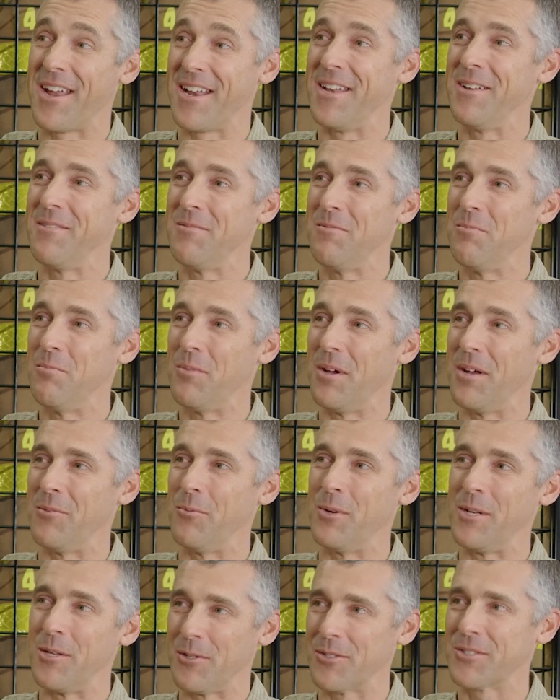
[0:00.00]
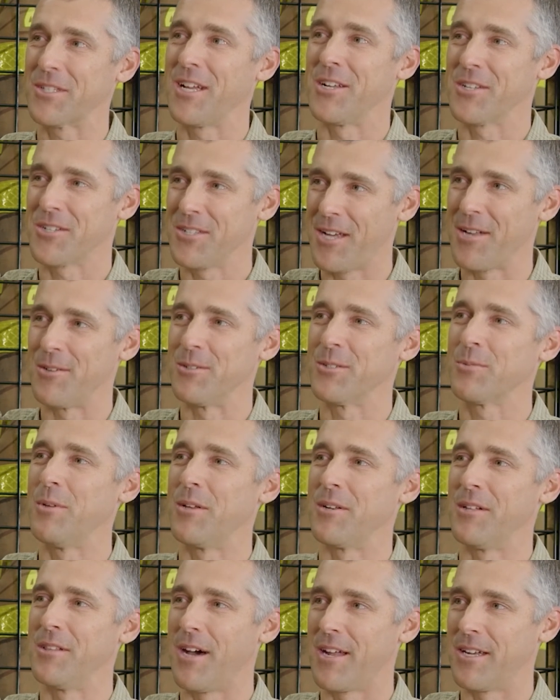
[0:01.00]
it, but we know Scott Schnieder
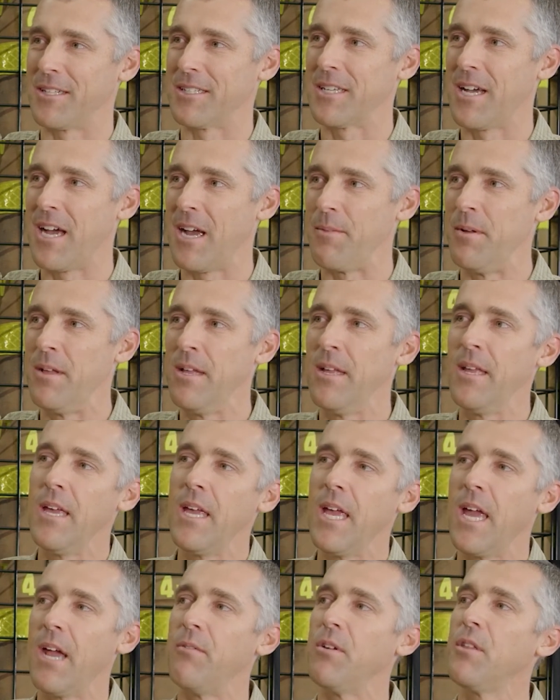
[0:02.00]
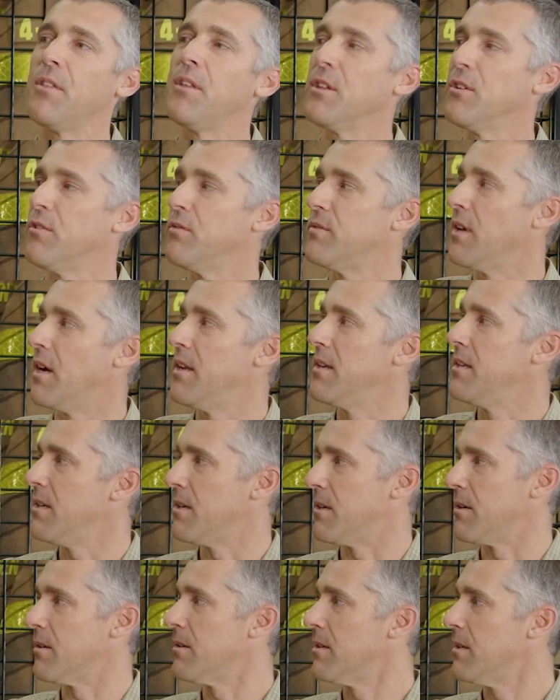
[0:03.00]
spent a lot of time. Everything you've done
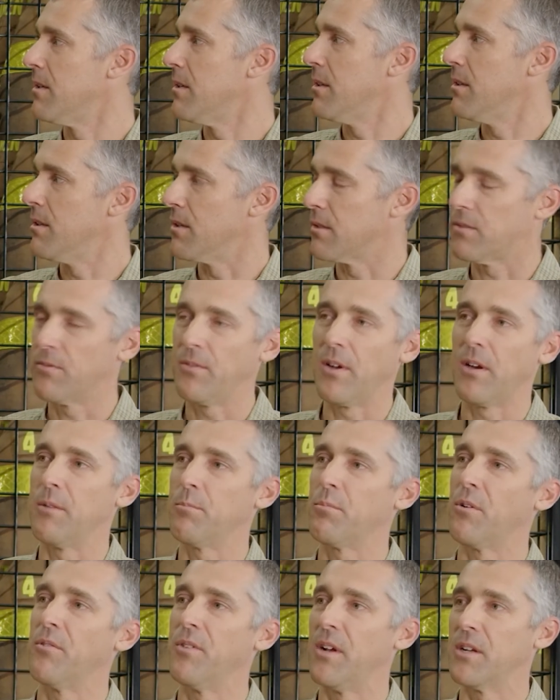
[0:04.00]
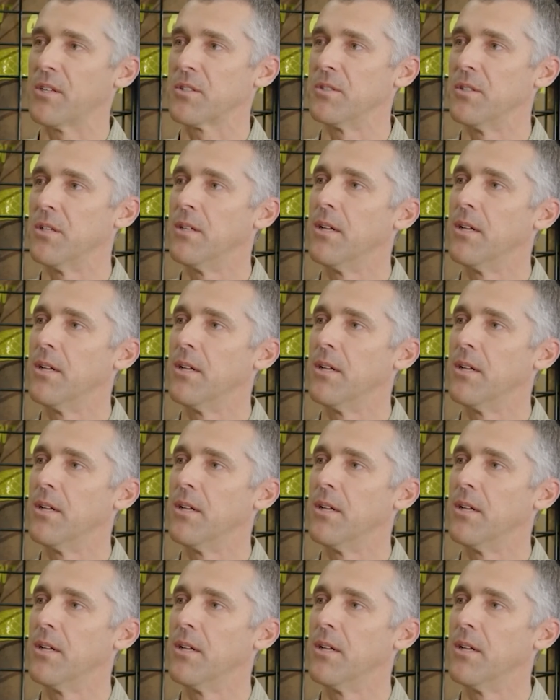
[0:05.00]
here looks very professional.